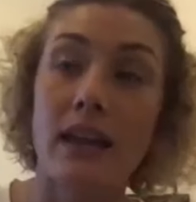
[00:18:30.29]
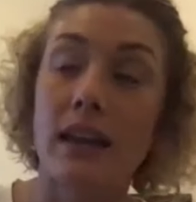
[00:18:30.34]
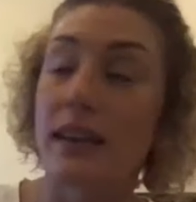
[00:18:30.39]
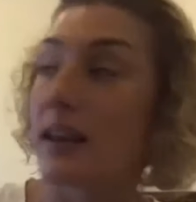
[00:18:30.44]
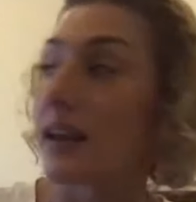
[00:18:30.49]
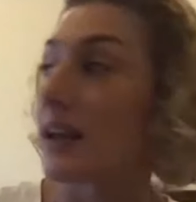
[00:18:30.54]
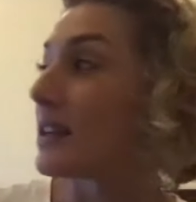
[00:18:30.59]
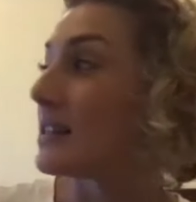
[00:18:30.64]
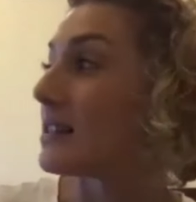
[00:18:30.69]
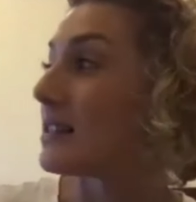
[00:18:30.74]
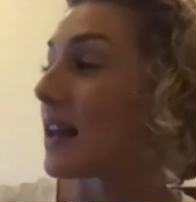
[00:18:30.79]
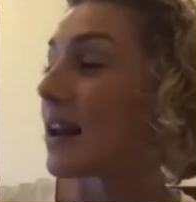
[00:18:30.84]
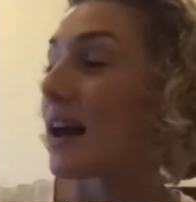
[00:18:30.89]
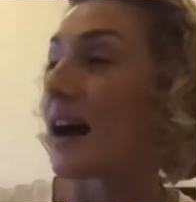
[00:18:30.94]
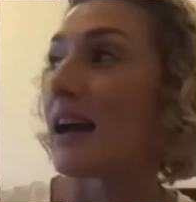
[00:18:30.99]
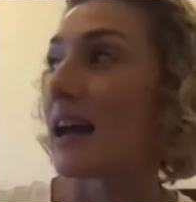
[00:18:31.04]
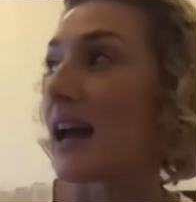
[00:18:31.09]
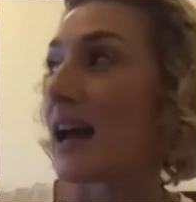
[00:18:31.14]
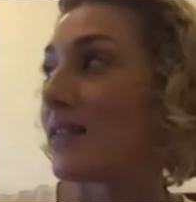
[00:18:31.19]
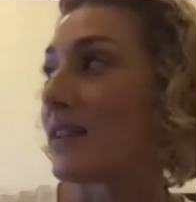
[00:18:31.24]
And like I said,
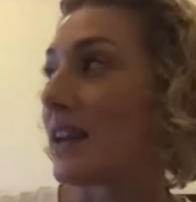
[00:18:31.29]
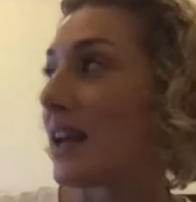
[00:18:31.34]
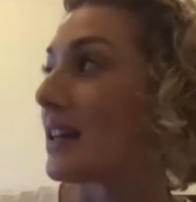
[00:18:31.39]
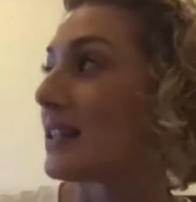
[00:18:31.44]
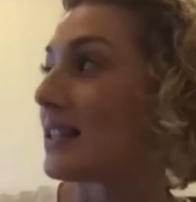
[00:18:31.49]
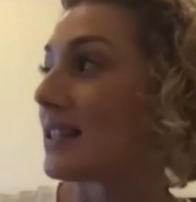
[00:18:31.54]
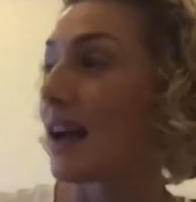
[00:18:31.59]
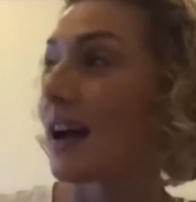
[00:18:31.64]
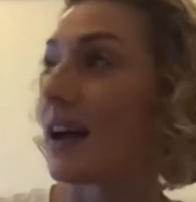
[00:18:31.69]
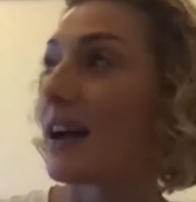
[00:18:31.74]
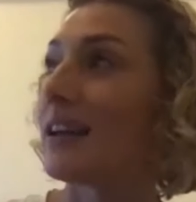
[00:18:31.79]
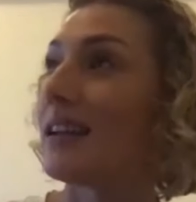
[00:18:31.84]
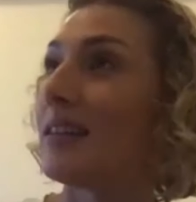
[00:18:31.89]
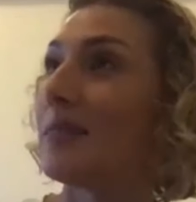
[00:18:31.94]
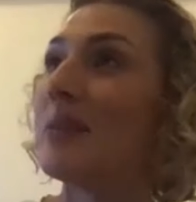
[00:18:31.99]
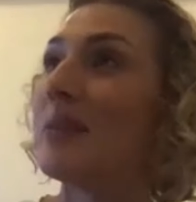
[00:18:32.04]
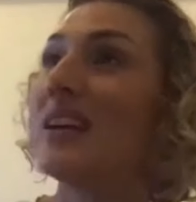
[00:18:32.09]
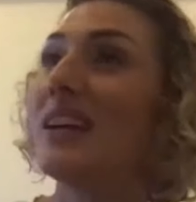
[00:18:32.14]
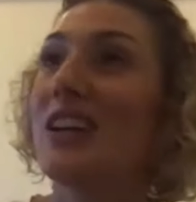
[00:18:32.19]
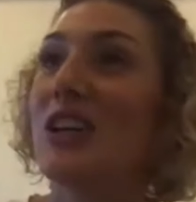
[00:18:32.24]
I haven't had
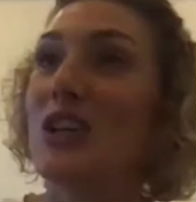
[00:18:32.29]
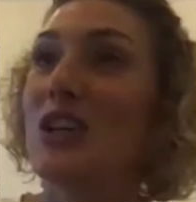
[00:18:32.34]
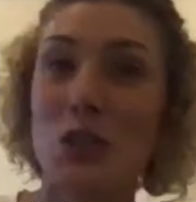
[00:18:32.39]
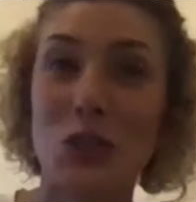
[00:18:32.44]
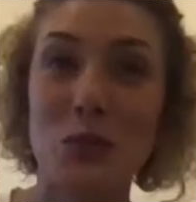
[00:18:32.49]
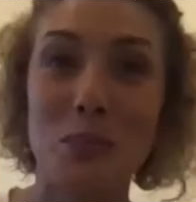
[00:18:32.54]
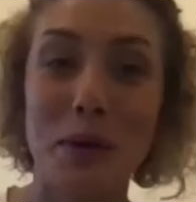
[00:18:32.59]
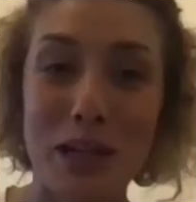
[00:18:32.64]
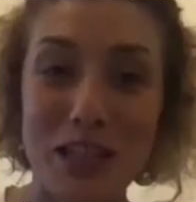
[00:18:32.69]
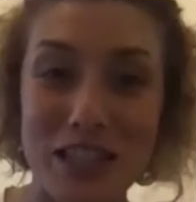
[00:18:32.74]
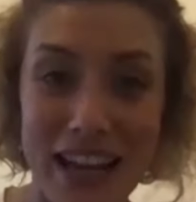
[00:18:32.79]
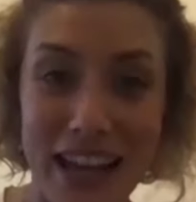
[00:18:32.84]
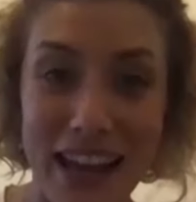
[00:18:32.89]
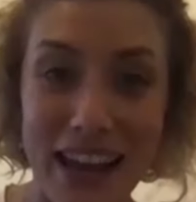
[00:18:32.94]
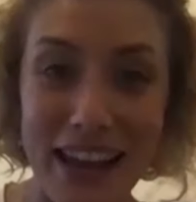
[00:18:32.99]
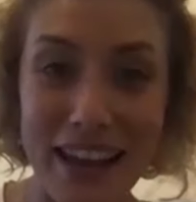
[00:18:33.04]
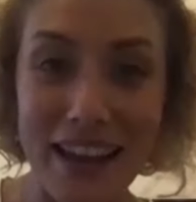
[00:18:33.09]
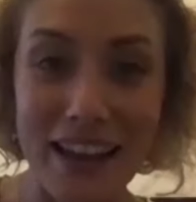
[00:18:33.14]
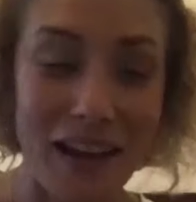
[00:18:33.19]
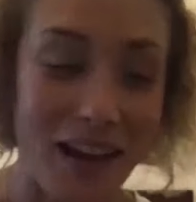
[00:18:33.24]
time to
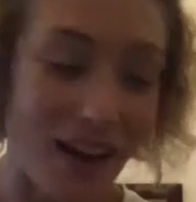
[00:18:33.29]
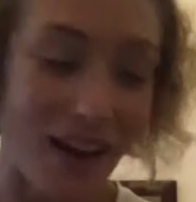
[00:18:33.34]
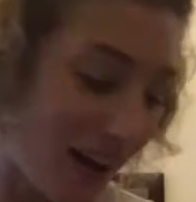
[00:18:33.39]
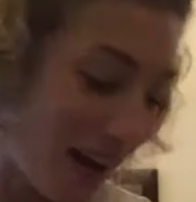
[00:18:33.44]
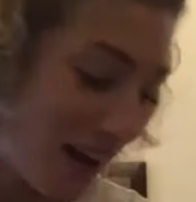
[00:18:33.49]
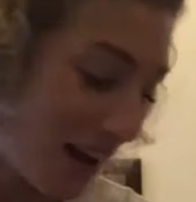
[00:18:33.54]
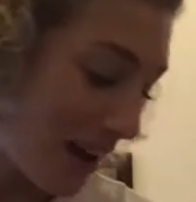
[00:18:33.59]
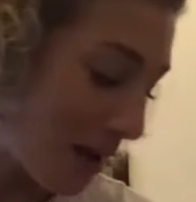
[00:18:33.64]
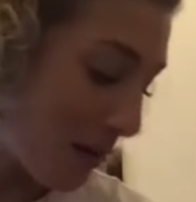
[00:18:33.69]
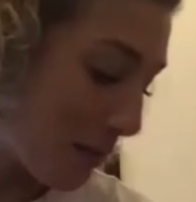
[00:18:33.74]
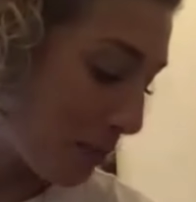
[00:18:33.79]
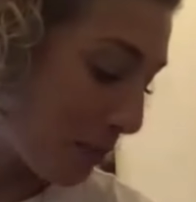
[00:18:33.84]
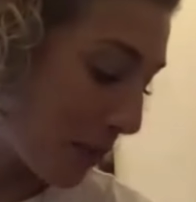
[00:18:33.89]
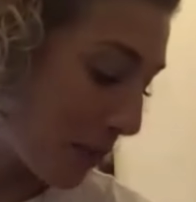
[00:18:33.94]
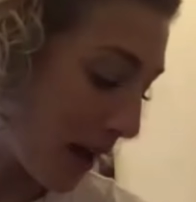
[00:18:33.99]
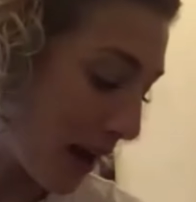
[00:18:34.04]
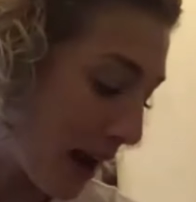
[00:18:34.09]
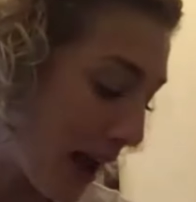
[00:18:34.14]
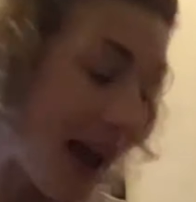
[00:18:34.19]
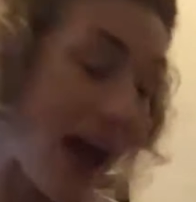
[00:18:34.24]
partake, but
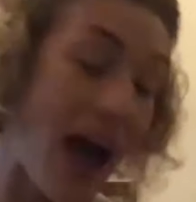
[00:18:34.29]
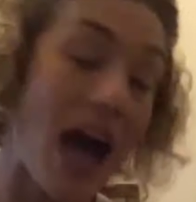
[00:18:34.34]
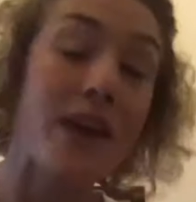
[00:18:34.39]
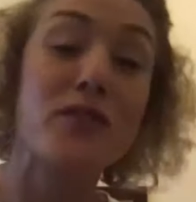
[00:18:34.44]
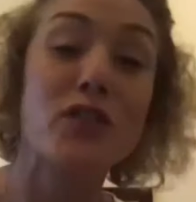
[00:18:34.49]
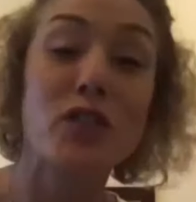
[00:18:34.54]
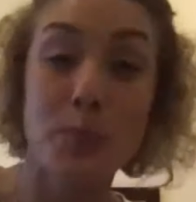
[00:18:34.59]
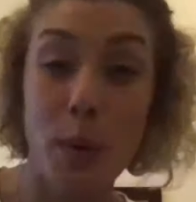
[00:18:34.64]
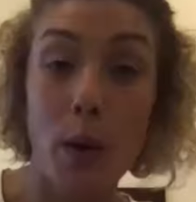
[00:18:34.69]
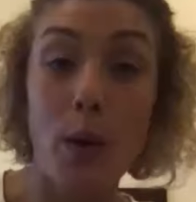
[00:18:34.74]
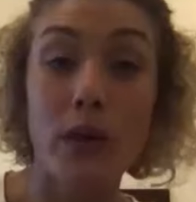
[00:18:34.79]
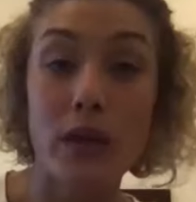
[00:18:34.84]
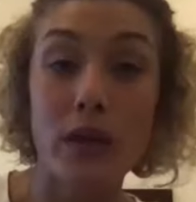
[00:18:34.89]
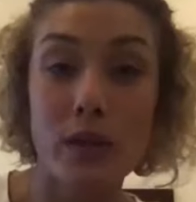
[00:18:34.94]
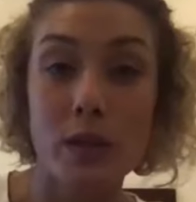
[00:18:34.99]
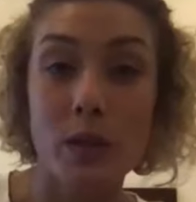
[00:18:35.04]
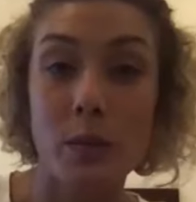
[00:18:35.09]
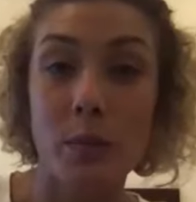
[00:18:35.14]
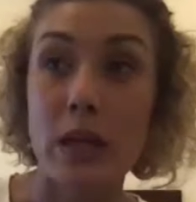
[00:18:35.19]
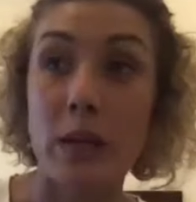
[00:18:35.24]
I have
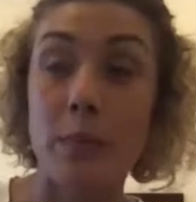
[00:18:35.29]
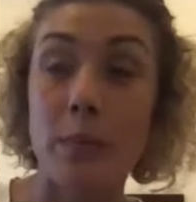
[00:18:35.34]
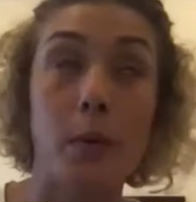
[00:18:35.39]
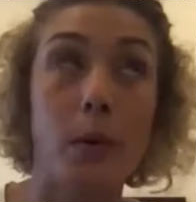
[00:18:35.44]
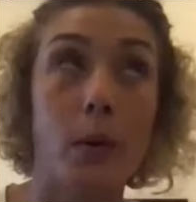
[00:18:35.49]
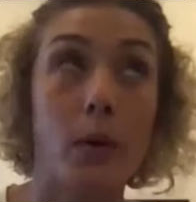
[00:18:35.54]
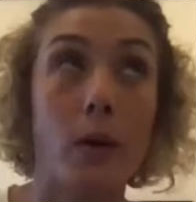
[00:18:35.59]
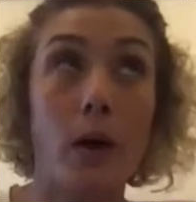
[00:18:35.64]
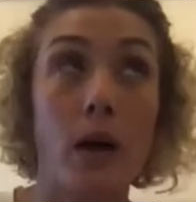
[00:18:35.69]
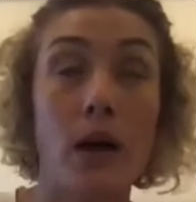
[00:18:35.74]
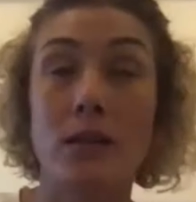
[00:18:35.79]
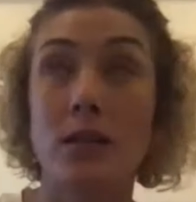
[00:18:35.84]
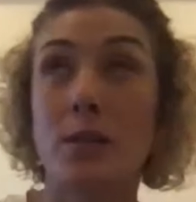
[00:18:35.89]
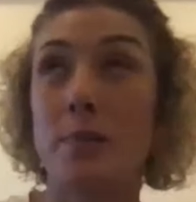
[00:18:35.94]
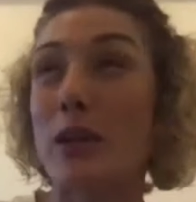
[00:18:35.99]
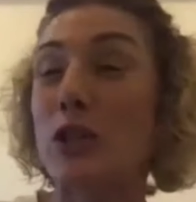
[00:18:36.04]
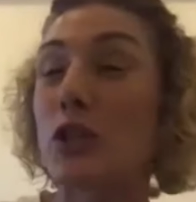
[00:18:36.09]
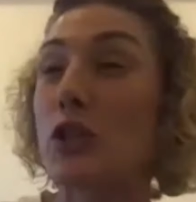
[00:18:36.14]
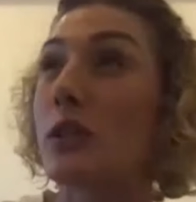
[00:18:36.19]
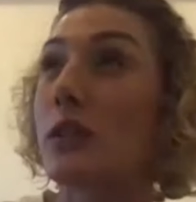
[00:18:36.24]
spoken to people,
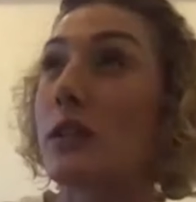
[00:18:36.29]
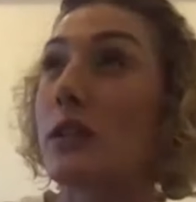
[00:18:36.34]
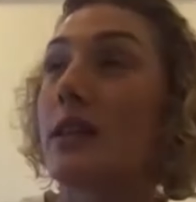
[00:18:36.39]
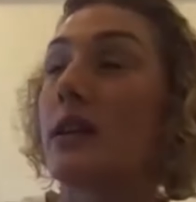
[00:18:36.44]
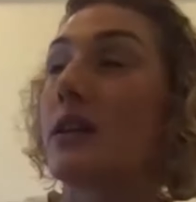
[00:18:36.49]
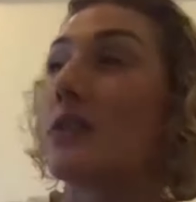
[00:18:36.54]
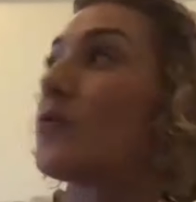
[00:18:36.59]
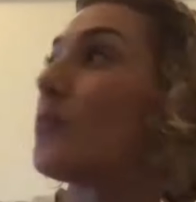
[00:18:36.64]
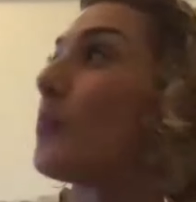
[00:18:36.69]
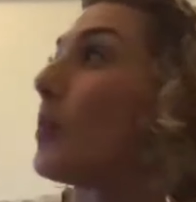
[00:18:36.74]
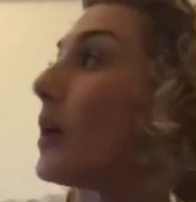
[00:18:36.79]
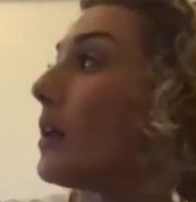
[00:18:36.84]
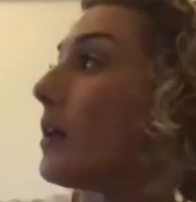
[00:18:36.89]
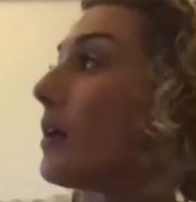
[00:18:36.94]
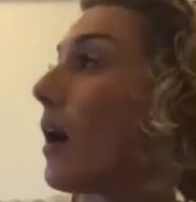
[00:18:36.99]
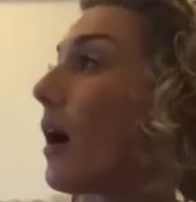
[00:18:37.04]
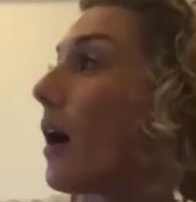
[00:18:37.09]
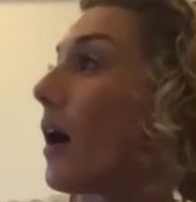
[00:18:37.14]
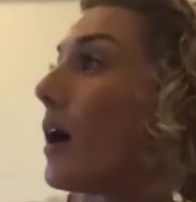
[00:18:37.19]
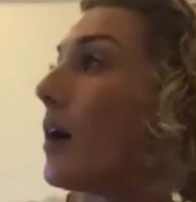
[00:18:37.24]
especially there've been,
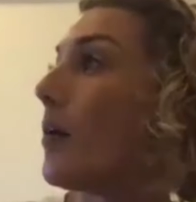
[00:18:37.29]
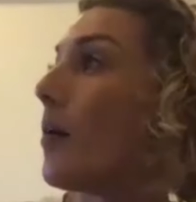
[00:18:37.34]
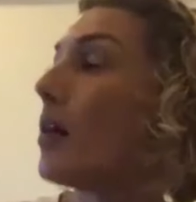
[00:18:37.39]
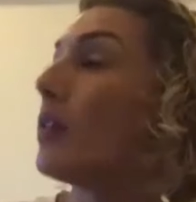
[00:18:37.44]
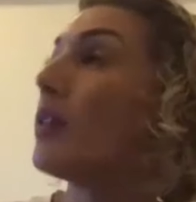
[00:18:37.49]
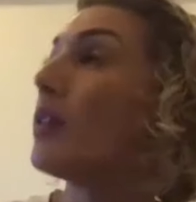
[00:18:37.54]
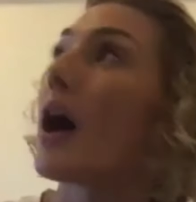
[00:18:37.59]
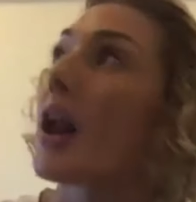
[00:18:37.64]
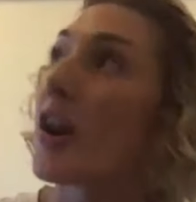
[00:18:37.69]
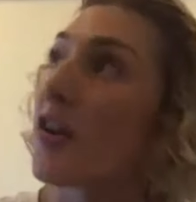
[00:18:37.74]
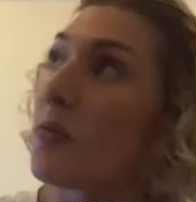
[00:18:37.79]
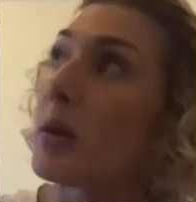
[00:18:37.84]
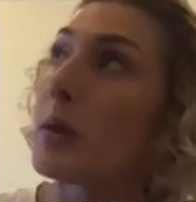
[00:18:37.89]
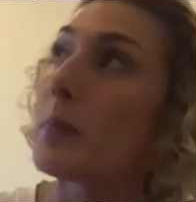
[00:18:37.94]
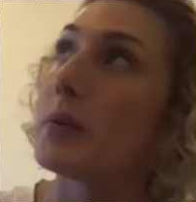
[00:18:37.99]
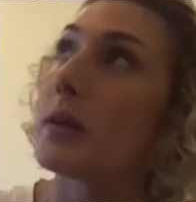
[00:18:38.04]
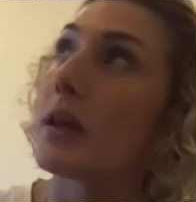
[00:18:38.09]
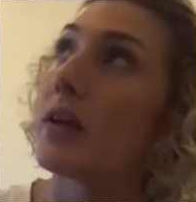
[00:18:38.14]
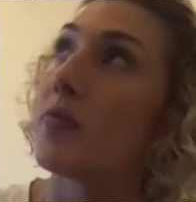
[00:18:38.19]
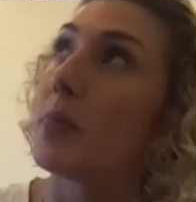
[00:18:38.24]
a lot of
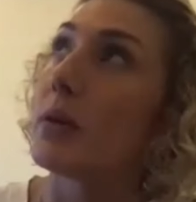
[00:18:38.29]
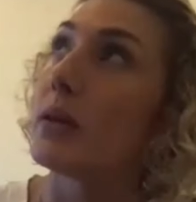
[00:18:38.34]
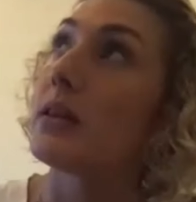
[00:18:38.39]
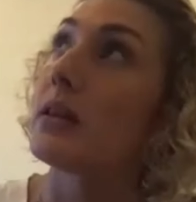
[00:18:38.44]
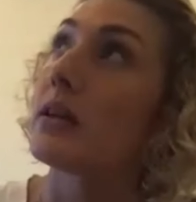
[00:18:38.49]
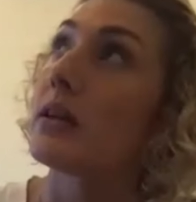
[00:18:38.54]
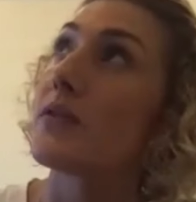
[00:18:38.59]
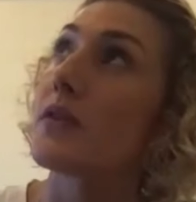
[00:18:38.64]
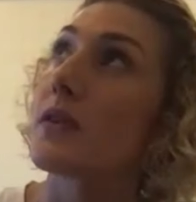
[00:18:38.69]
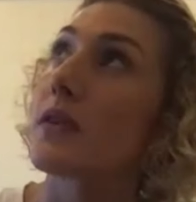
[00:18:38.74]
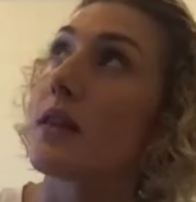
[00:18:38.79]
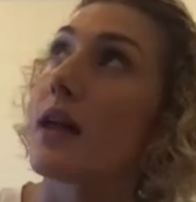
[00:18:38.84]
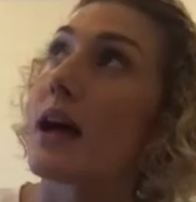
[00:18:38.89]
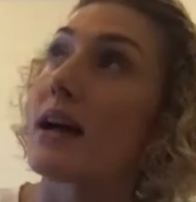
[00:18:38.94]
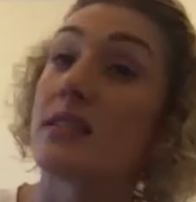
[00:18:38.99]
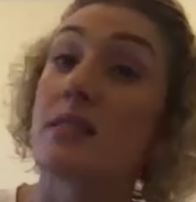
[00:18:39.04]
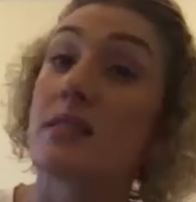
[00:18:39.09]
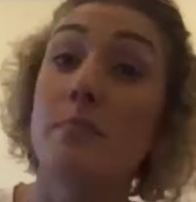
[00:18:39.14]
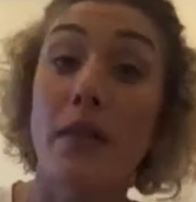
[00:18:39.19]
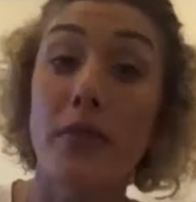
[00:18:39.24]
people have been here for the
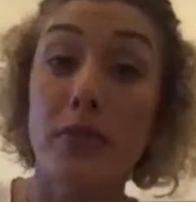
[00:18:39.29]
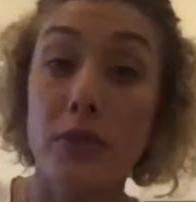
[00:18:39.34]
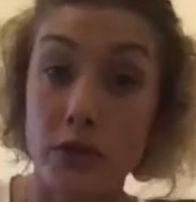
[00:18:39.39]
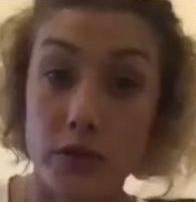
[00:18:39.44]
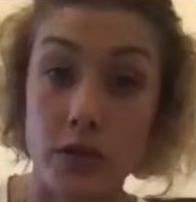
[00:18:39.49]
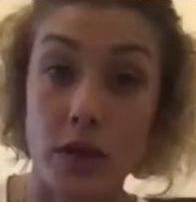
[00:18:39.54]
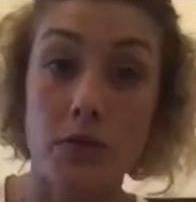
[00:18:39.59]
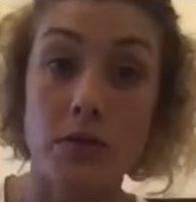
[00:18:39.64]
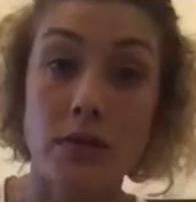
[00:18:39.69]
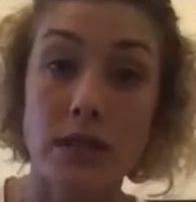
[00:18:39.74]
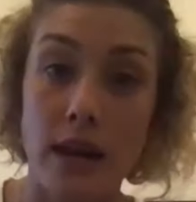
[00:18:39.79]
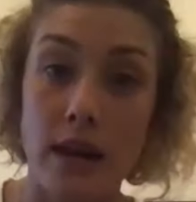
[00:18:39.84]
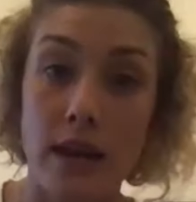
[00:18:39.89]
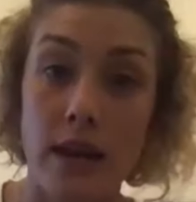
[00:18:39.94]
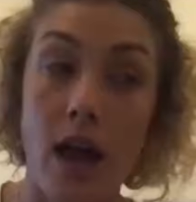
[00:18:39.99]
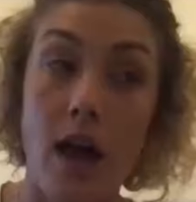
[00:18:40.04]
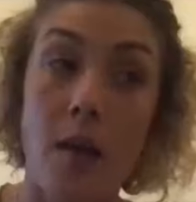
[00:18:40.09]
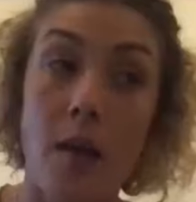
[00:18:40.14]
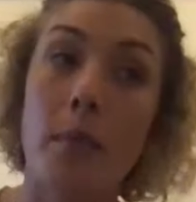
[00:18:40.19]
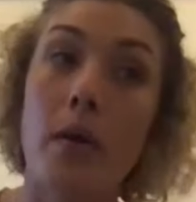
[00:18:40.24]
last month or so setting
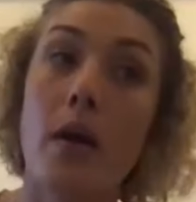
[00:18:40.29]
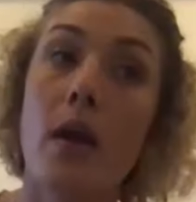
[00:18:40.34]
up,